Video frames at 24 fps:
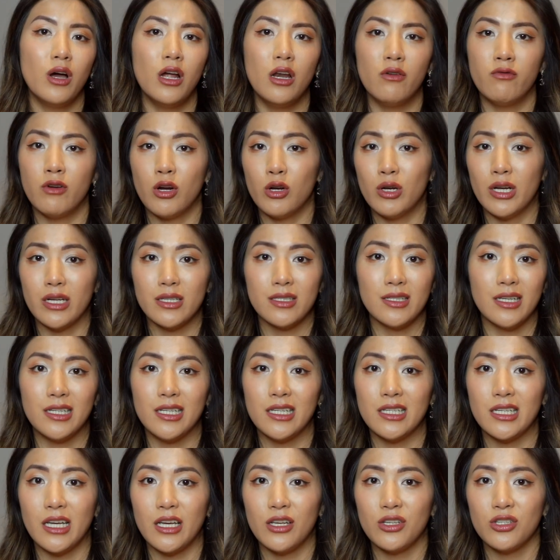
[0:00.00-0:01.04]
a Rolex
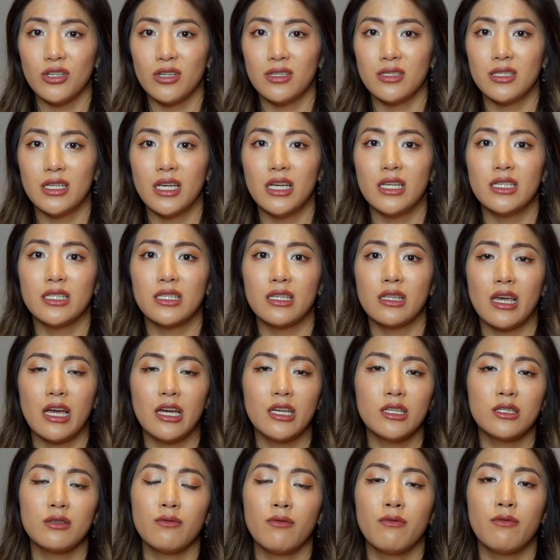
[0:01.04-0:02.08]
Lady Datejust is that
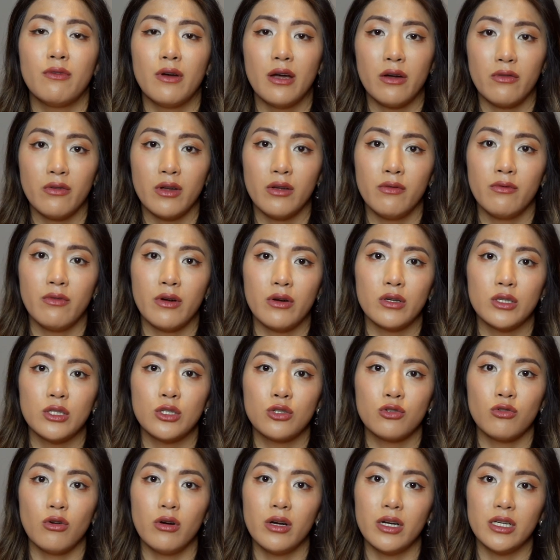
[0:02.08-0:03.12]
it's very, very
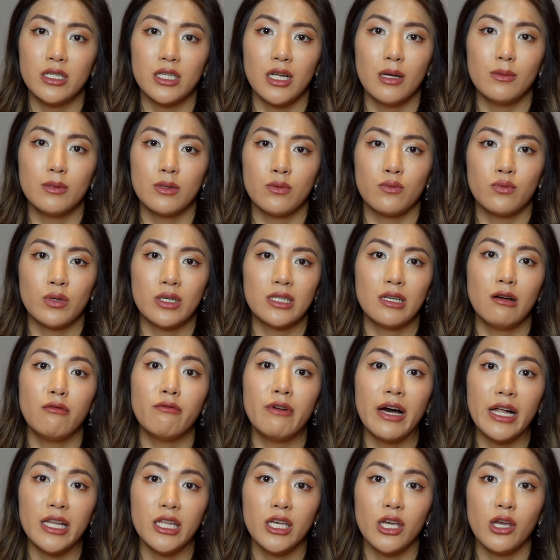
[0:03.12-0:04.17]
strong in terms of resale
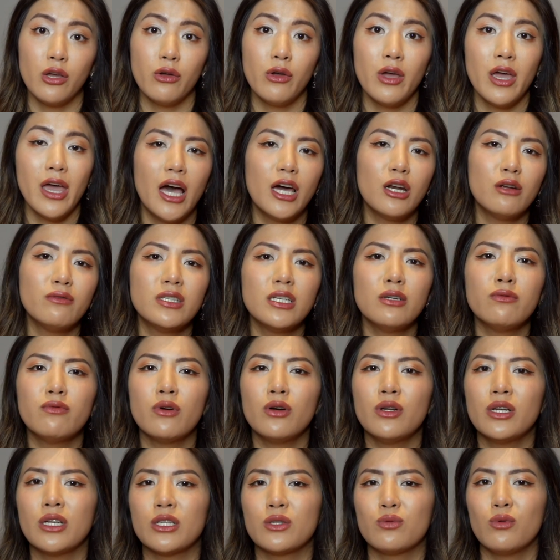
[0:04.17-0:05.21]
value. And obviously
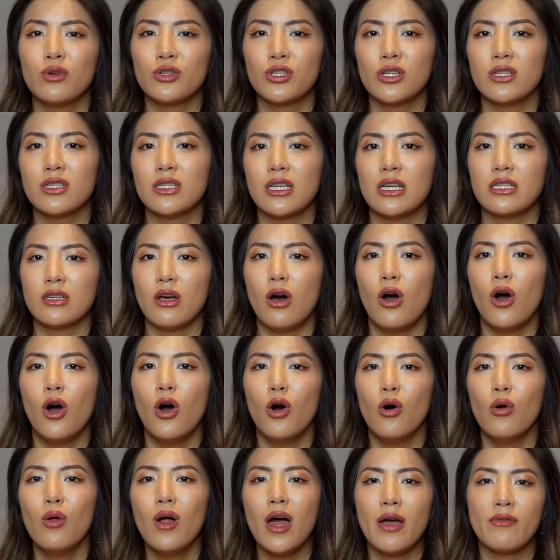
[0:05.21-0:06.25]
Rolex watches as a
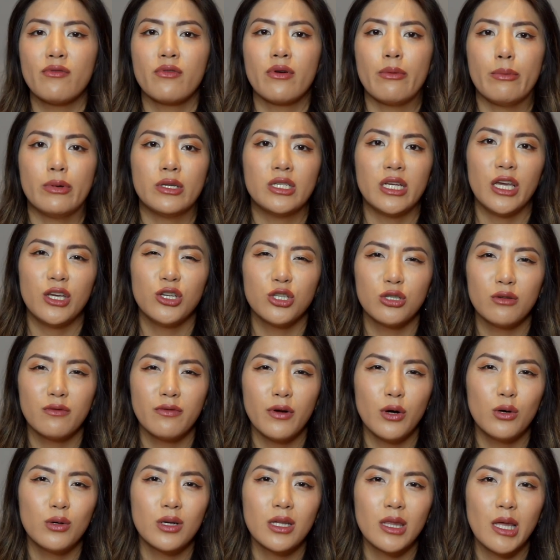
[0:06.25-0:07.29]
whole have a reputation for
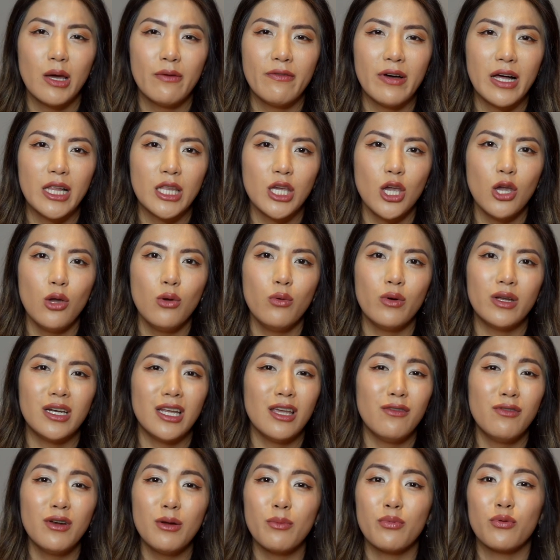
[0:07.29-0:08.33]
holding their value and
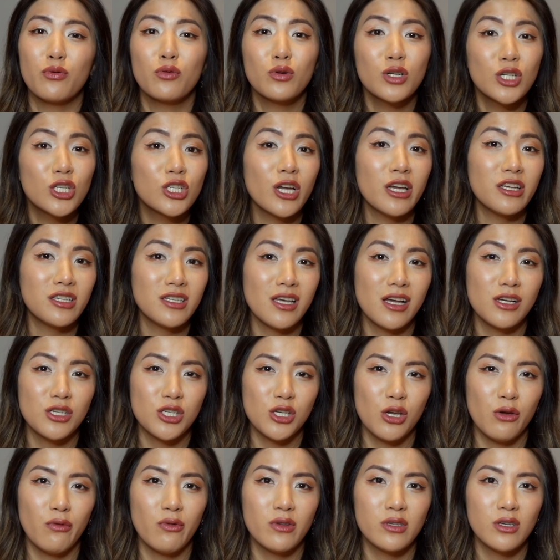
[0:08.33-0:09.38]
even appreciating
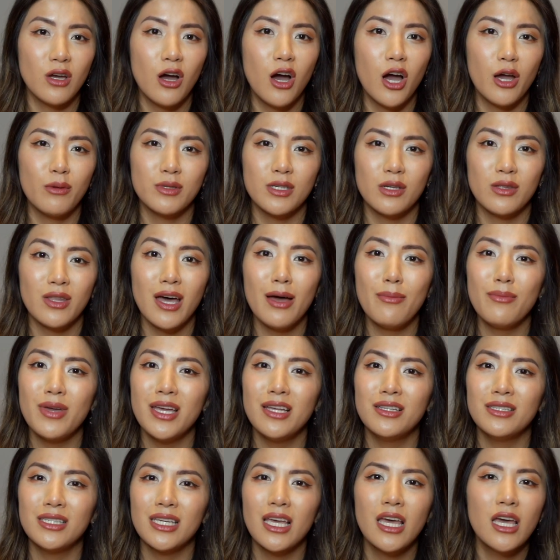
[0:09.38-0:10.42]
actually over time. So that
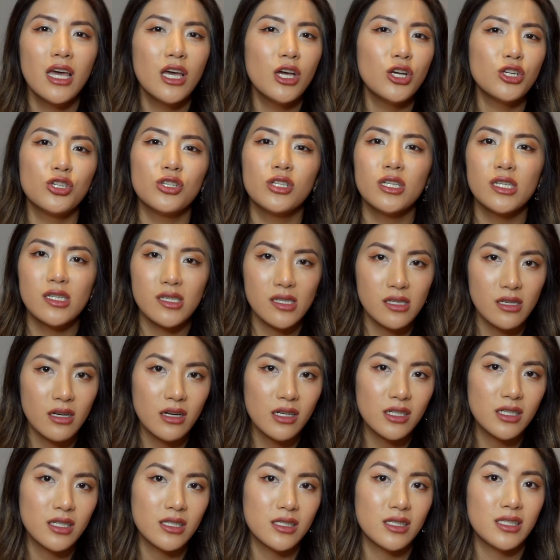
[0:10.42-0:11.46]
means should you
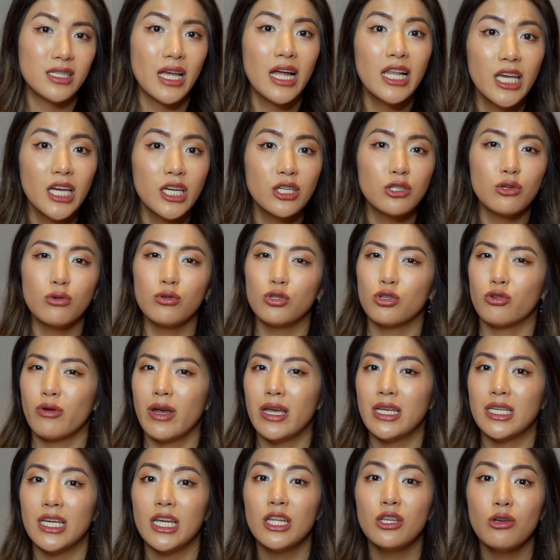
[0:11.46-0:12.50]
decide to sell it or
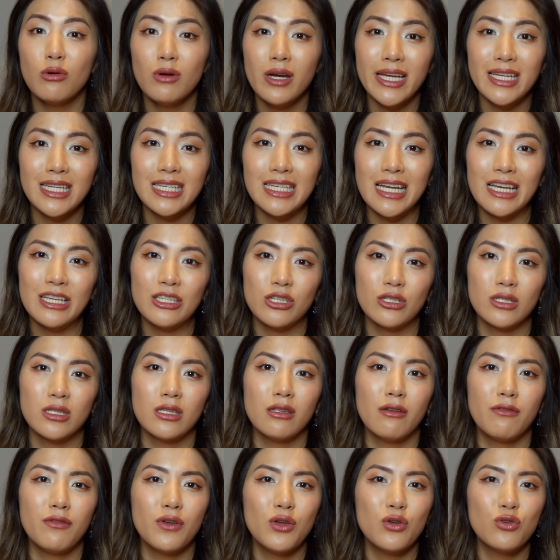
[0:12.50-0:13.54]
trade in your Lady Datejust in
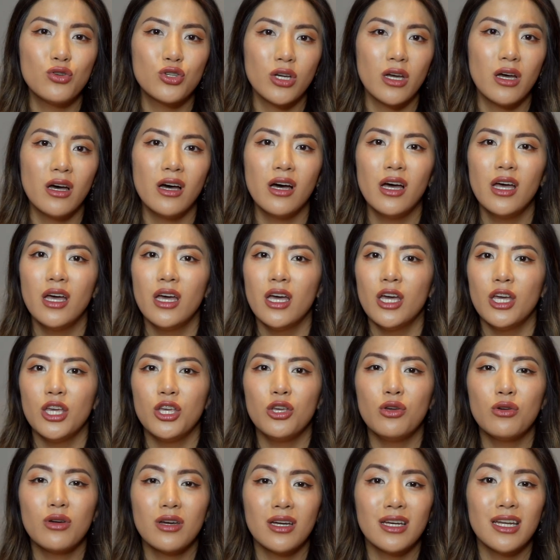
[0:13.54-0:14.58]
the future,
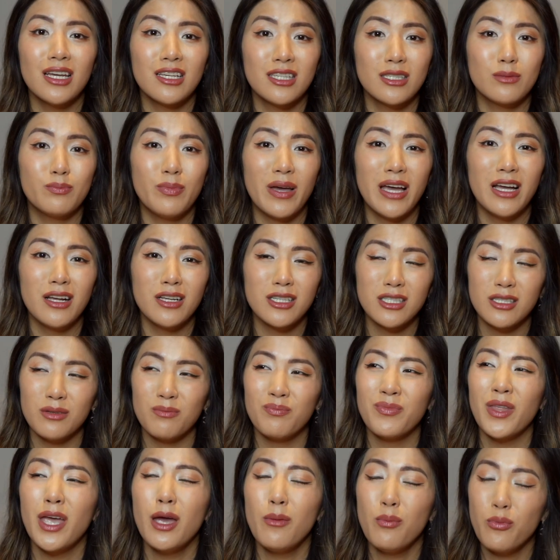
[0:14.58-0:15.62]
you can expect
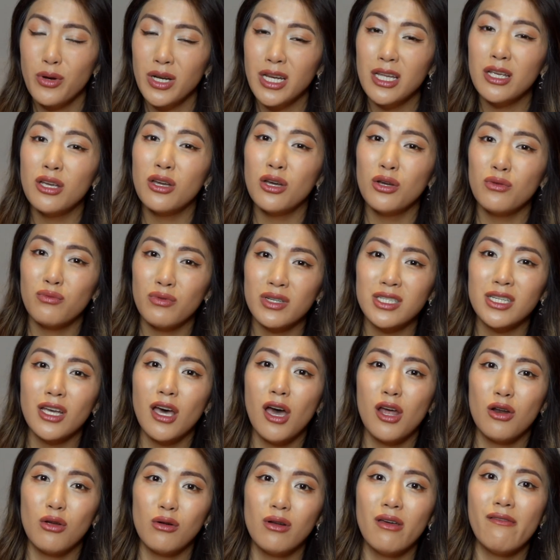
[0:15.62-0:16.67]
a pretty good
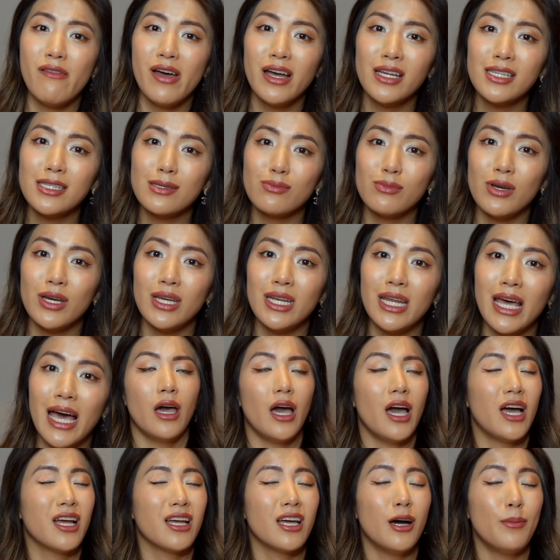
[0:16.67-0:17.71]
return on investment.
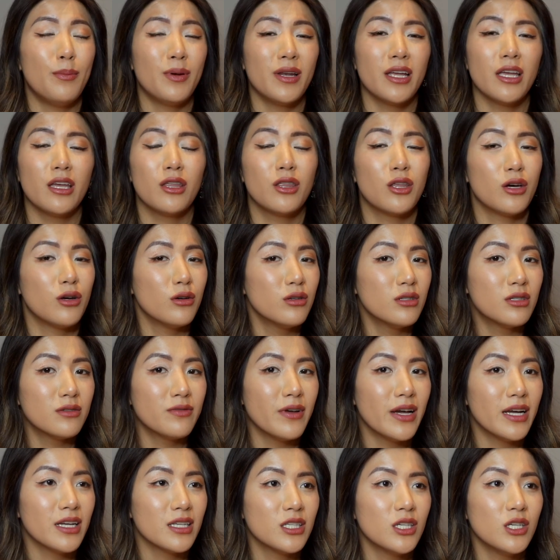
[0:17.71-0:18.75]
And coupling those
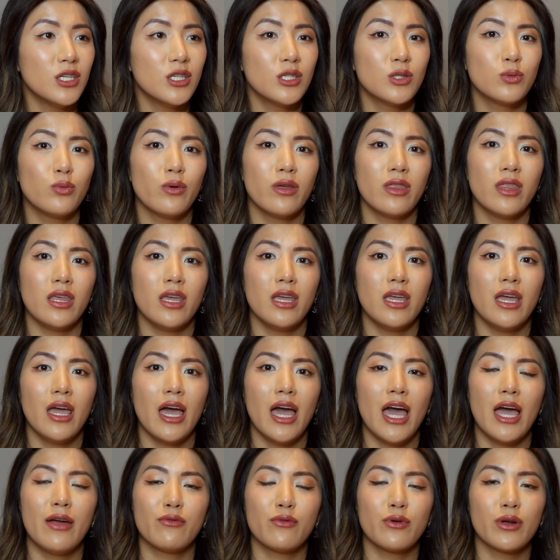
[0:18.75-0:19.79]
factors with the
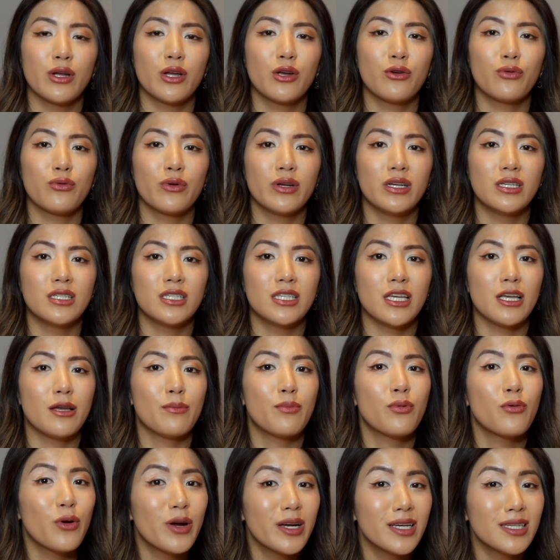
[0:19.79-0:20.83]
ever increasing
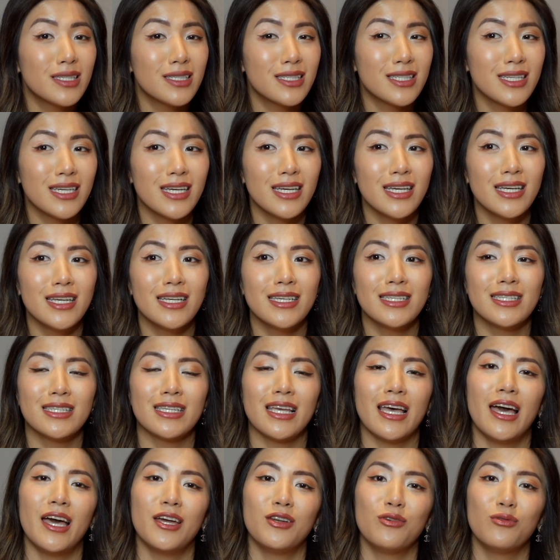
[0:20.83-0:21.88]
prices
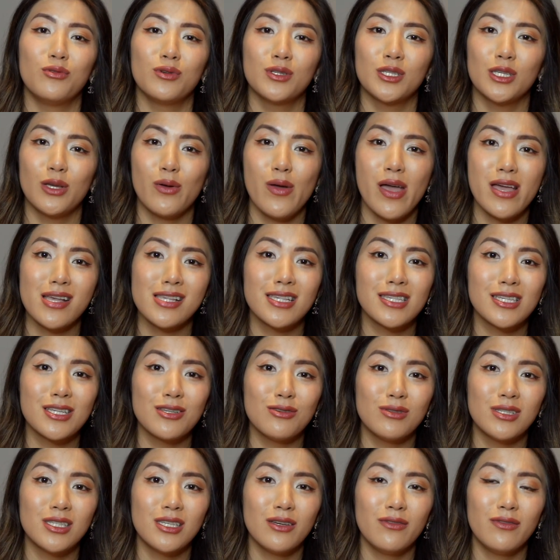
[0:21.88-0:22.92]
and also
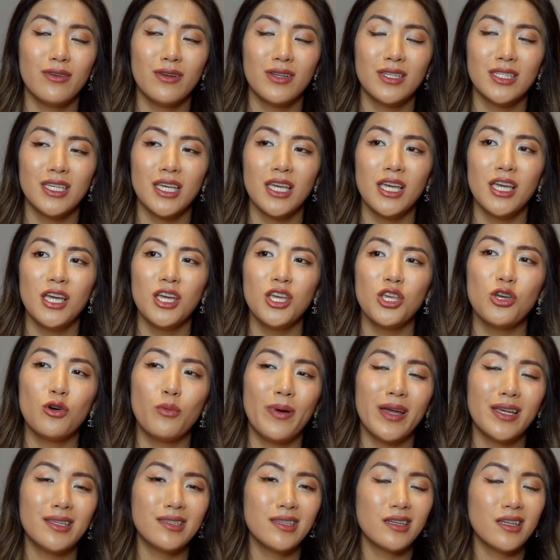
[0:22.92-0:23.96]
exclusivity, you're
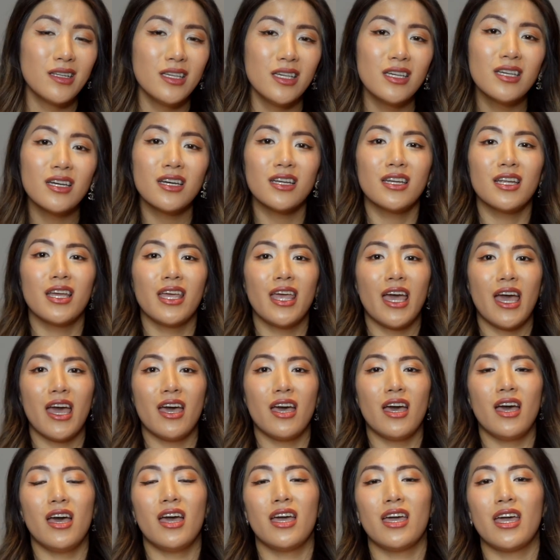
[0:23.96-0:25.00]
basically going to
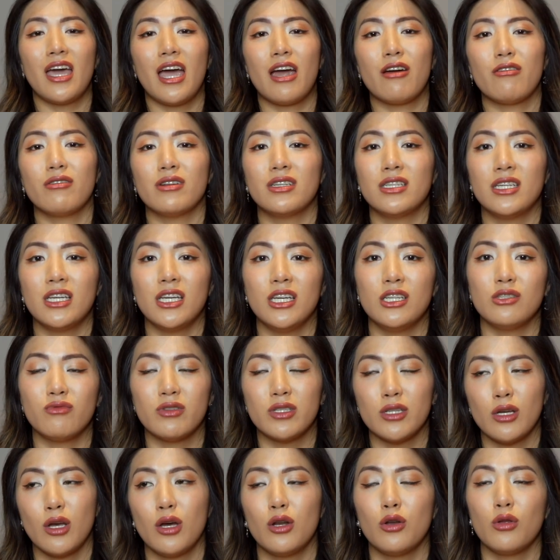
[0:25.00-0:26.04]
get a guaranteed
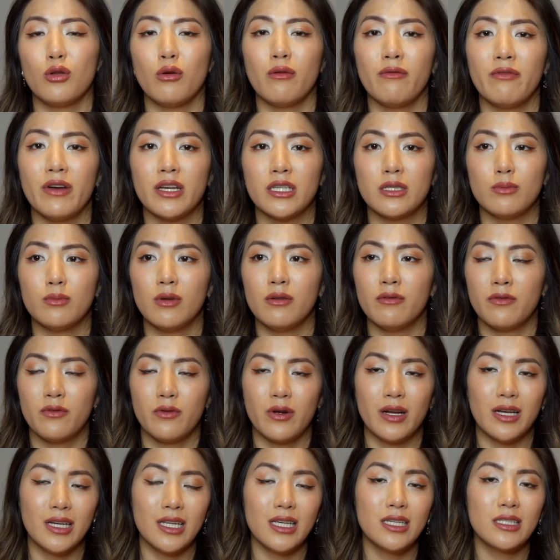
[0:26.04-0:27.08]
return on your investment for
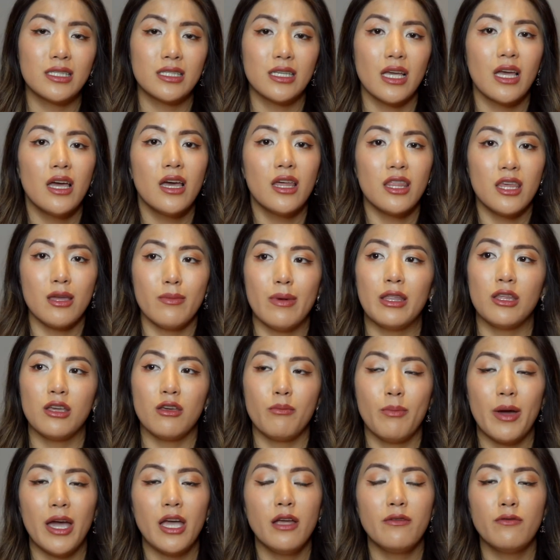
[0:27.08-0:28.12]
at least the amount that
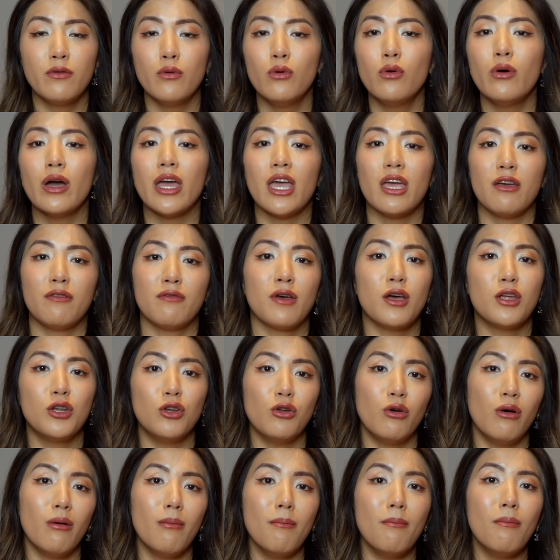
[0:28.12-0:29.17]
you paid for, if
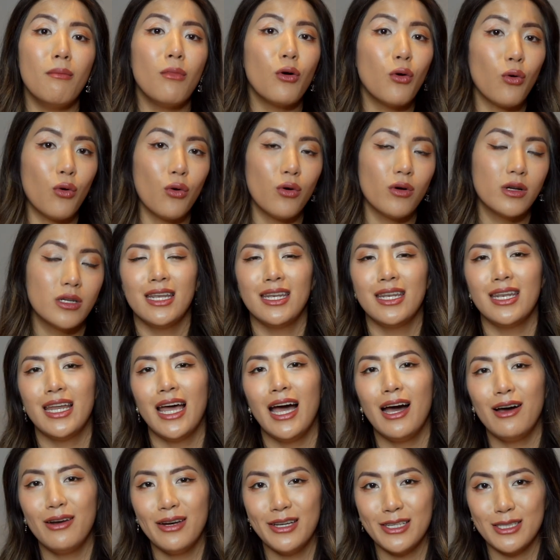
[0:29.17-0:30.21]
not more.
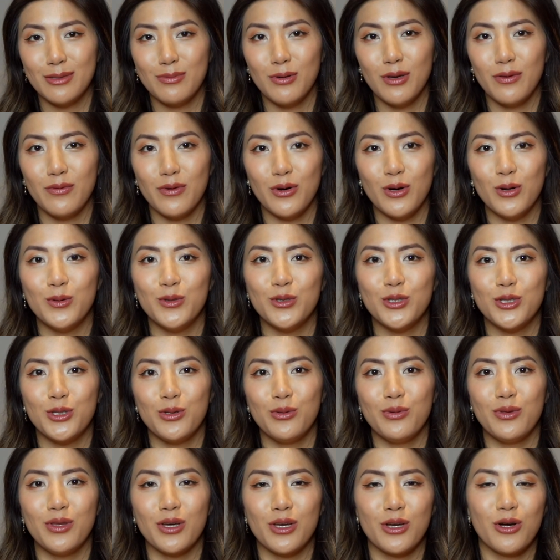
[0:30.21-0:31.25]
Now let's move on
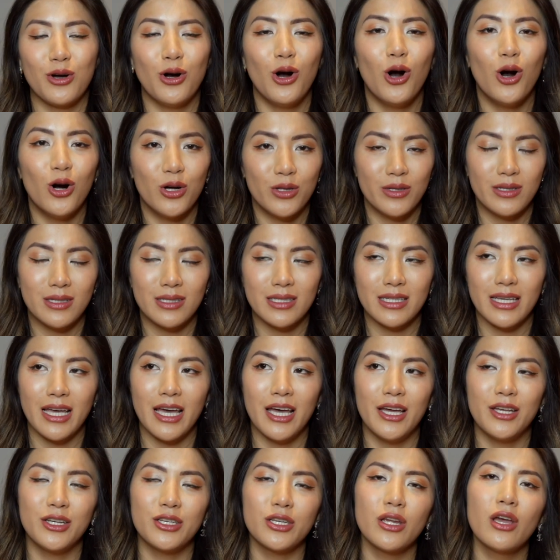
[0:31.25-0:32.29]
to the cons.
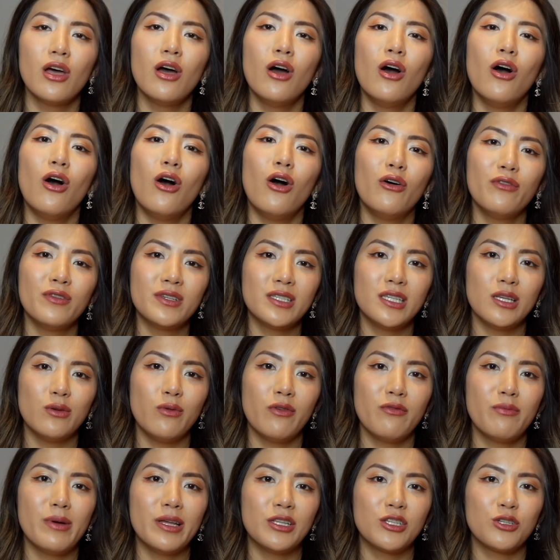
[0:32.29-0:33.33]
And obviously
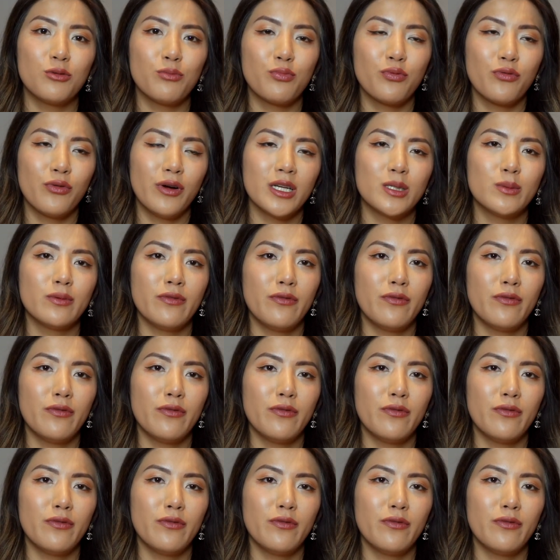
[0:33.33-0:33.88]
we've mentioned price